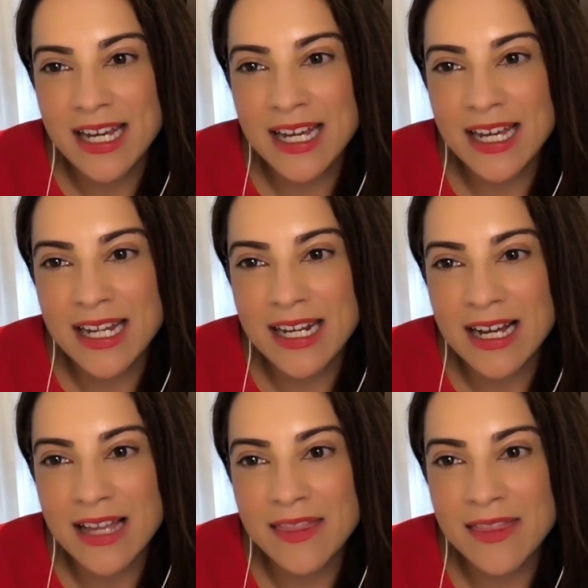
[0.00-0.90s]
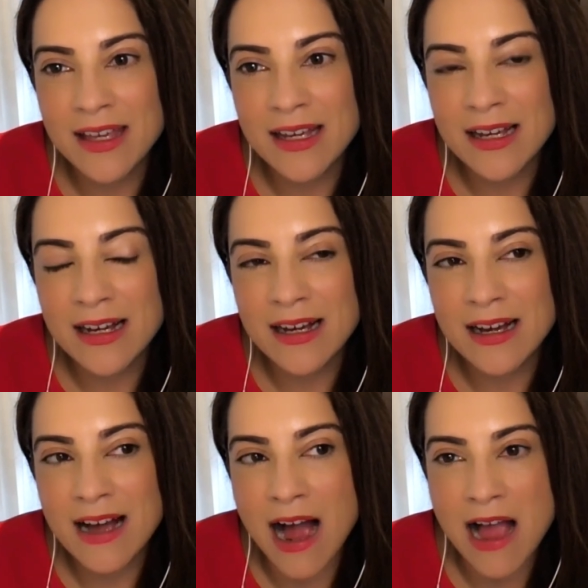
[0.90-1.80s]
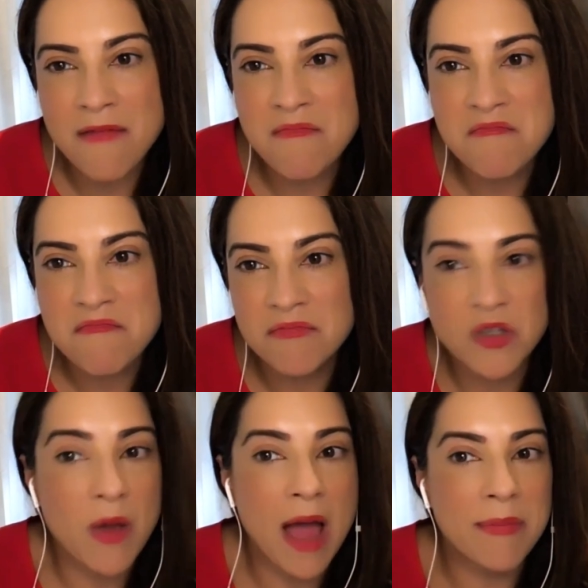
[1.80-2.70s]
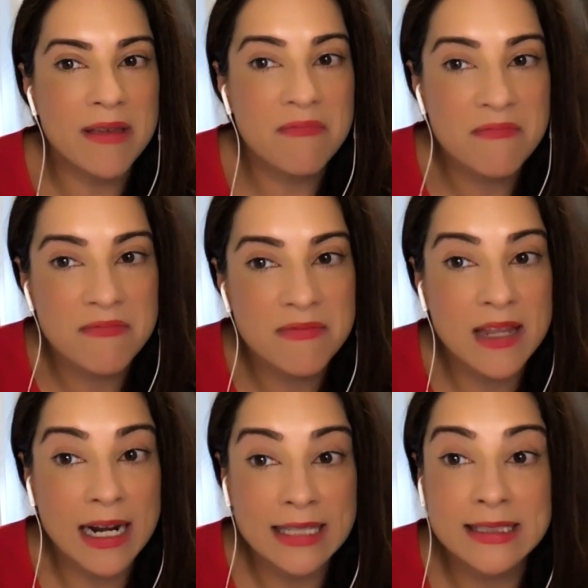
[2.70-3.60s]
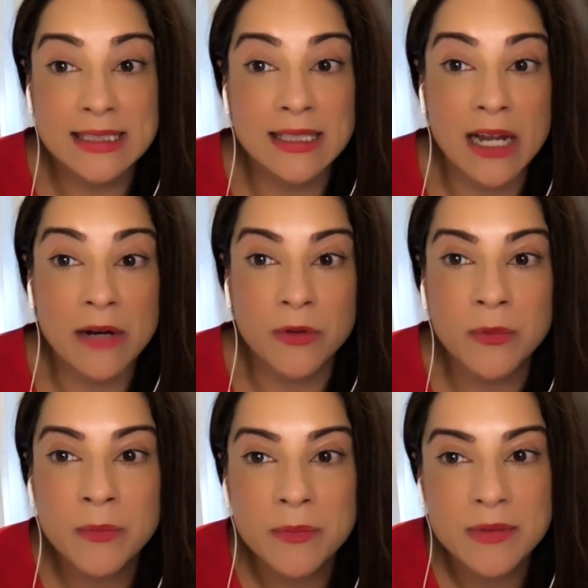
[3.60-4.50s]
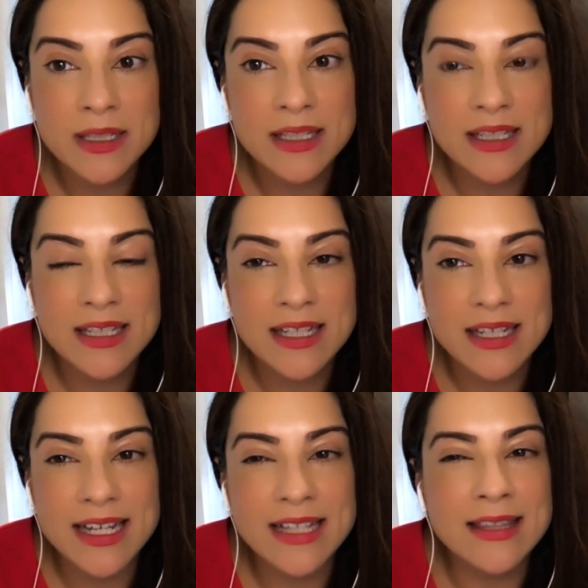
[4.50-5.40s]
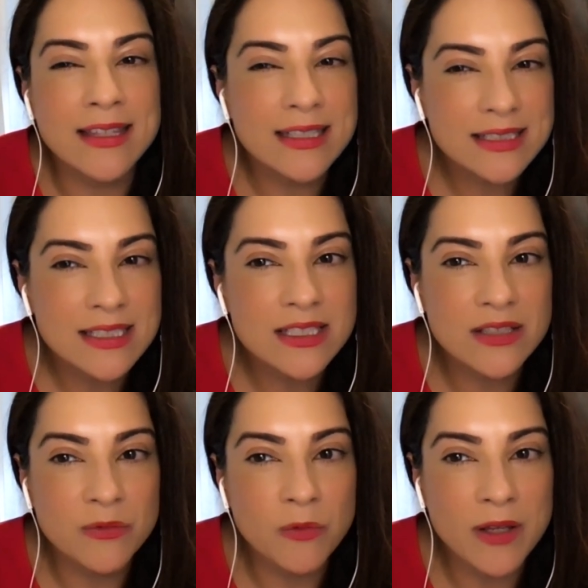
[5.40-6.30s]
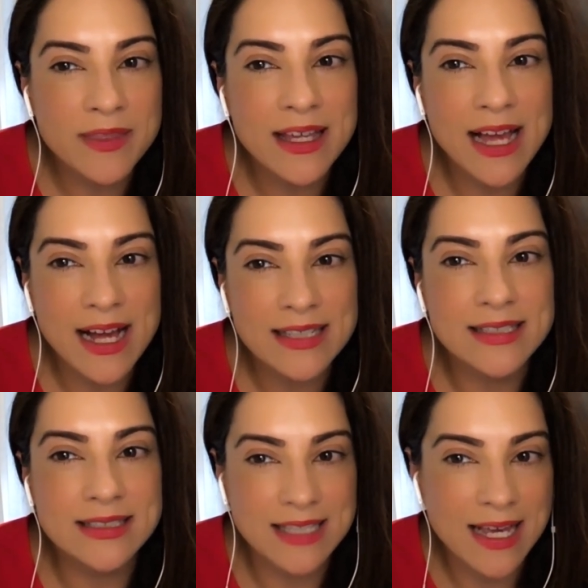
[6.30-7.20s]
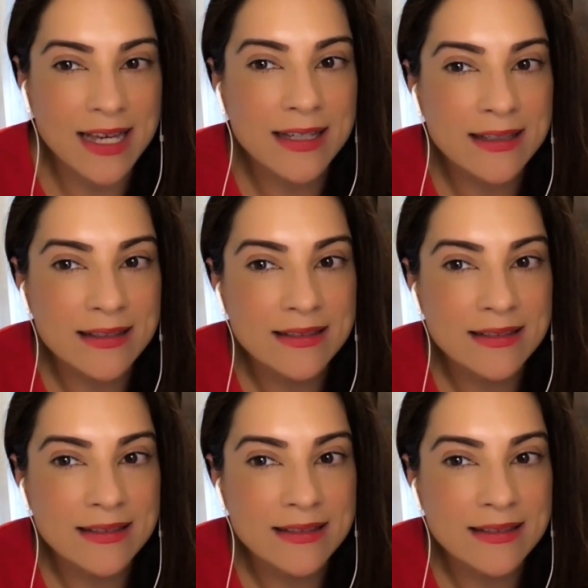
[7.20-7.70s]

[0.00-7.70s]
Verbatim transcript: and I think I'm so happy that I got to sit in that room and listen to what they had to say.